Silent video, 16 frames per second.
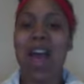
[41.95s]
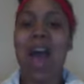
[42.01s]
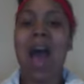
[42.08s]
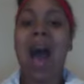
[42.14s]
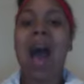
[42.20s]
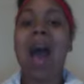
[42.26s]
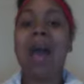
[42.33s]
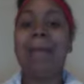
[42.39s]

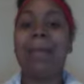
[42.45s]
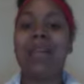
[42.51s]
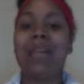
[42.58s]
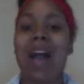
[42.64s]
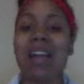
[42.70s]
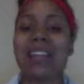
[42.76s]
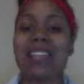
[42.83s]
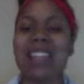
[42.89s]
high
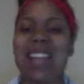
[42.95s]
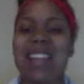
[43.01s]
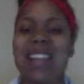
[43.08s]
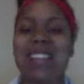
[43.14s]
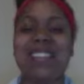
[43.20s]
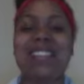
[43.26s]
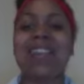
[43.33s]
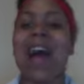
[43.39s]
blocks, and a
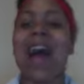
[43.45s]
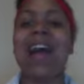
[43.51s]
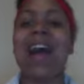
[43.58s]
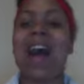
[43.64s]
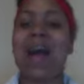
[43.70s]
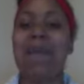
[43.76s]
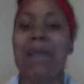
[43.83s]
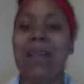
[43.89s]
sky
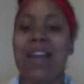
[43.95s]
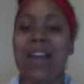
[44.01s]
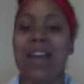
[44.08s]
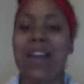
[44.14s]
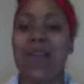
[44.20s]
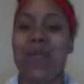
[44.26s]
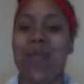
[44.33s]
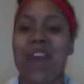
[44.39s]
high player
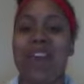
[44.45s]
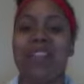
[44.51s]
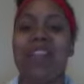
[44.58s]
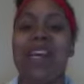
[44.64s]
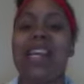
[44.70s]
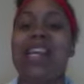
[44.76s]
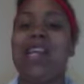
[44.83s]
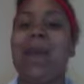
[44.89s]
wearing
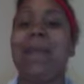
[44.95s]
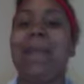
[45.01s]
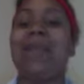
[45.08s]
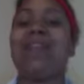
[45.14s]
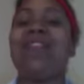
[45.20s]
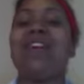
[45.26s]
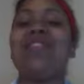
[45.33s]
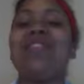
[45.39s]
lucky number
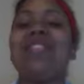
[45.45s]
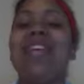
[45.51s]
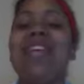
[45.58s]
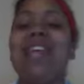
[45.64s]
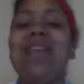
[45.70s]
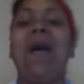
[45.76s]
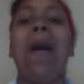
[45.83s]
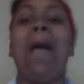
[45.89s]

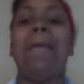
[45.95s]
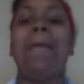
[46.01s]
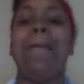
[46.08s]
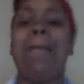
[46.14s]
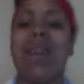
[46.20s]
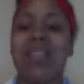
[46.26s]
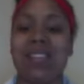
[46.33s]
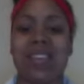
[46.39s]
13
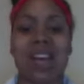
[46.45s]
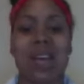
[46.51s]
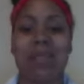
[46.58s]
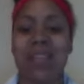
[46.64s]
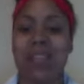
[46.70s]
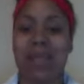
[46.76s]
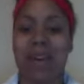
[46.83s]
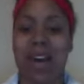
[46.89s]
must come
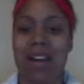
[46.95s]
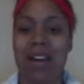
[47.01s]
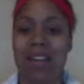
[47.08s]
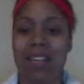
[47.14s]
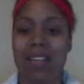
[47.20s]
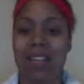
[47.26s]
to mind.